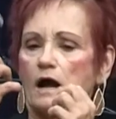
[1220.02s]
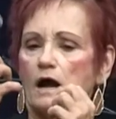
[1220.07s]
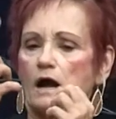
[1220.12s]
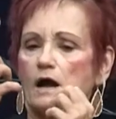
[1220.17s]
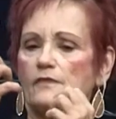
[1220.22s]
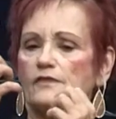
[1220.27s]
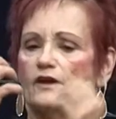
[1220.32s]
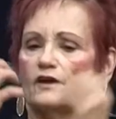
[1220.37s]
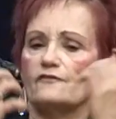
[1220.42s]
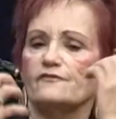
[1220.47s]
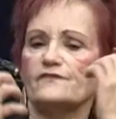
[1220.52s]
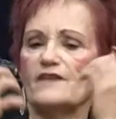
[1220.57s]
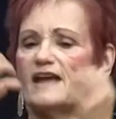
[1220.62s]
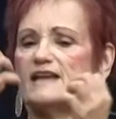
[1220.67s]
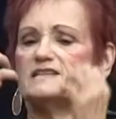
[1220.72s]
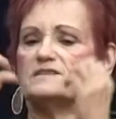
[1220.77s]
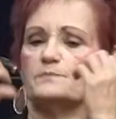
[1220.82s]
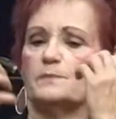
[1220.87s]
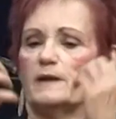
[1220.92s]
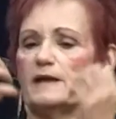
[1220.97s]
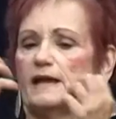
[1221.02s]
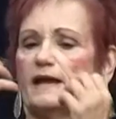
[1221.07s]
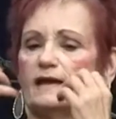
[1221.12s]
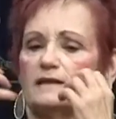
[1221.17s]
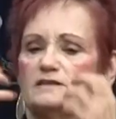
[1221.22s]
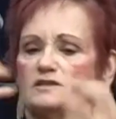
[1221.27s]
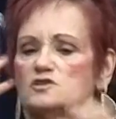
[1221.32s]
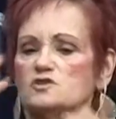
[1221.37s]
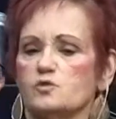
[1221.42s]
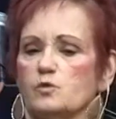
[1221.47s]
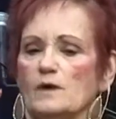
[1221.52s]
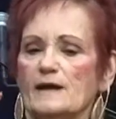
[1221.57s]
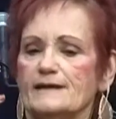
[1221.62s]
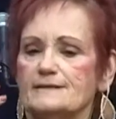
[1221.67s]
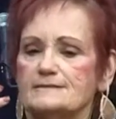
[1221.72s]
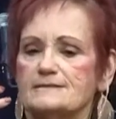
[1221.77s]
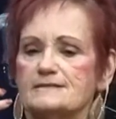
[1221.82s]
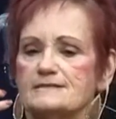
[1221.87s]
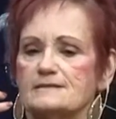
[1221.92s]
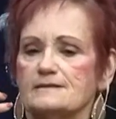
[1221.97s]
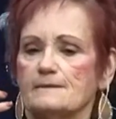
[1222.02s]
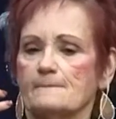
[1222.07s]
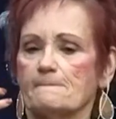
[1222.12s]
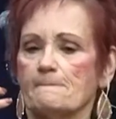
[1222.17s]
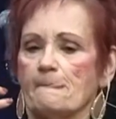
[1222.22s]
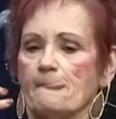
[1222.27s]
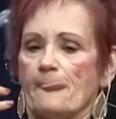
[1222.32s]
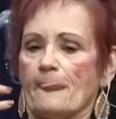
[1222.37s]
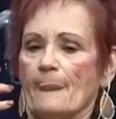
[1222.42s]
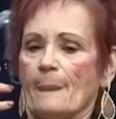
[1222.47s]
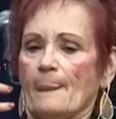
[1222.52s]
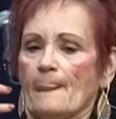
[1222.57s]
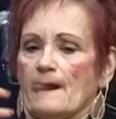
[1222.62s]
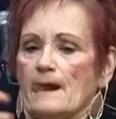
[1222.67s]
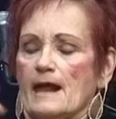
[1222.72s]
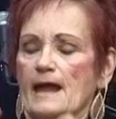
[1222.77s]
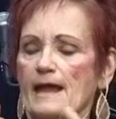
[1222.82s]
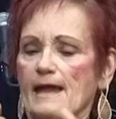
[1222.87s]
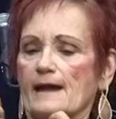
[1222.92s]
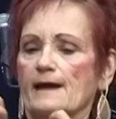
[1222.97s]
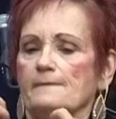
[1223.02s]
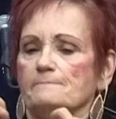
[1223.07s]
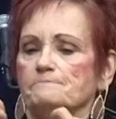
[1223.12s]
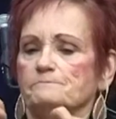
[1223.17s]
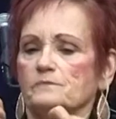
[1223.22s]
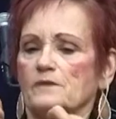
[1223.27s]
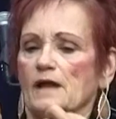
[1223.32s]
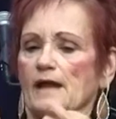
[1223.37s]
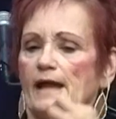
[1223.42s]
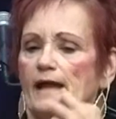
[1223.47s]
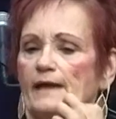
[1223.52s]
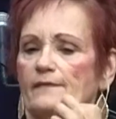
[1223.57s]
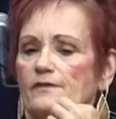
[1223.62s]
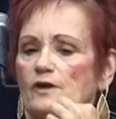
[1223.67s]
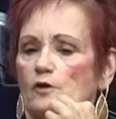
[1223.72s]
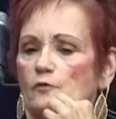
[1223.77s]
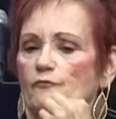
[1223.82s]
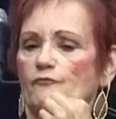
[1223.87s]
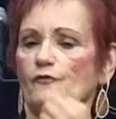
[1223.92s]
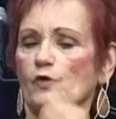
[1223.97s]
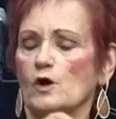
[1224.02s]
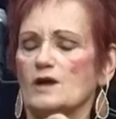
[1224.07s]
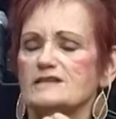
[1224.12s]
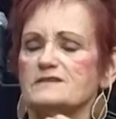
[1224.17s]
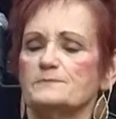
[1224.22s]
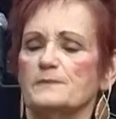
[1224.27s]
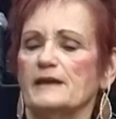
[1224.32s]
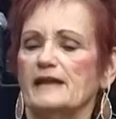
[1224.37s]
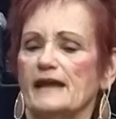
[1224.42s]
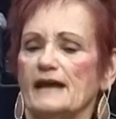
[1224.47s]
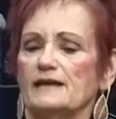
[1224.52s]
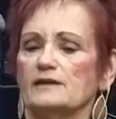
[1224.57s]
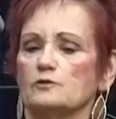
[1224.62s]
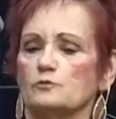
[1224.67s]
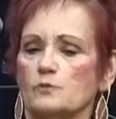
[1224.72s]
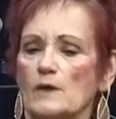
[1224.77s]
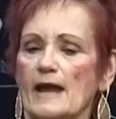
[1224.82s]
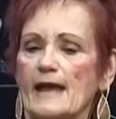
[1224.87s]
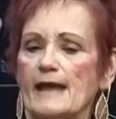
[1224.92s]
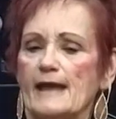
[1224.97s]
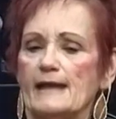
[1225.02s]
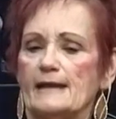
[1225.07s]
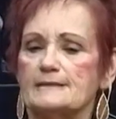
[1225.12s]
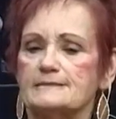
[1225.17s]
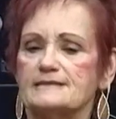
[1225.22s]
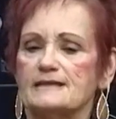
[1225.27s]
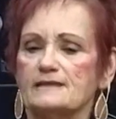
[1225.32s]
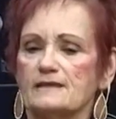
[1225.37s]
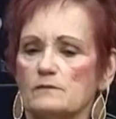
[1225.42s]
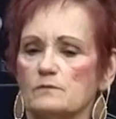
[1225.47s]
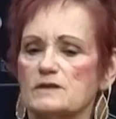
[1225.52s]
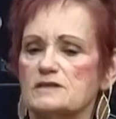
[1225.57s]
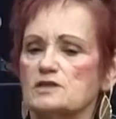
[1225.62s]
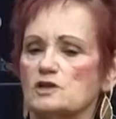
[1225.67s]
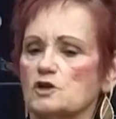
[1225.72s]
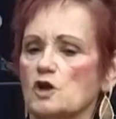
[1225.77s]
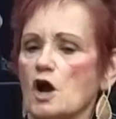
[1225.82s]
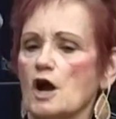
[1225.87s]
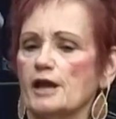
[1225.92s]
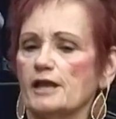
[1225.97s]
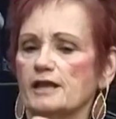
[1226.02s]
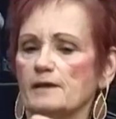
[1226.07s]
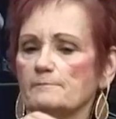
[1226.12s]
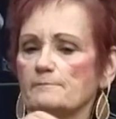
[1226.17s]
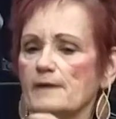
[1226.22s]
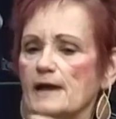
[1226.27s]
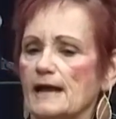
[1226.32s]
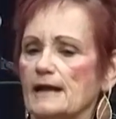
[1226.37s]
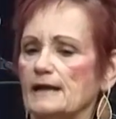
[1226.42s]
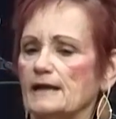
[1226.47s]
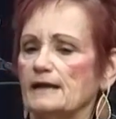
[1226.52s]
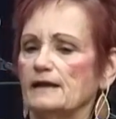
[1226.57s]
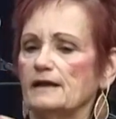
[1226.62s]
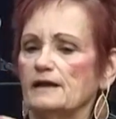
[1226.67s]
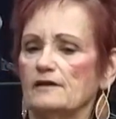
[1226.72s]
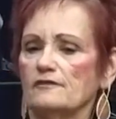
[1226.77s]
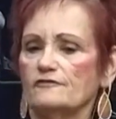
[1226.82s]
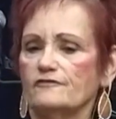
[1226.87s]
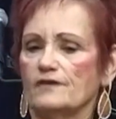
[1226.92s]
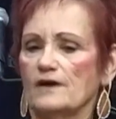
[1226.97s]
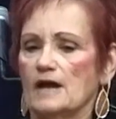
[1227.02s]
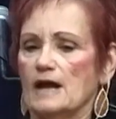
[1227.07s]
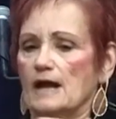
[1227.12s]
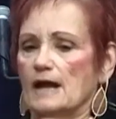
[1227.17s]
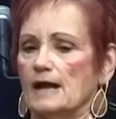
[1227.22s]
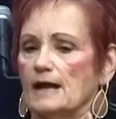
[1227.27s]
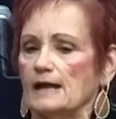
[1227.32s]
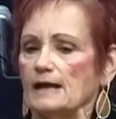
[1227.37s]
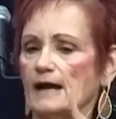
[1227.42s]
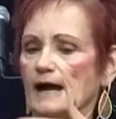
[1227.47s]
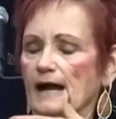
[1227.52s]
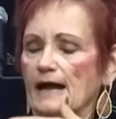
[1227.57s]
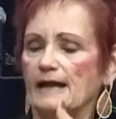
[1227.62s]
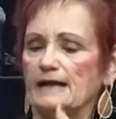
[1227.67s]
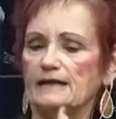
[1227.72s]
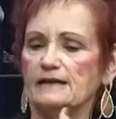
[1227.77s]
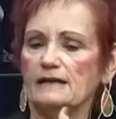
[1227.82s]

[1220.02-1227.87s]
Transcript: their face began to twist. And their voice began to raise. And there was an argumentative kind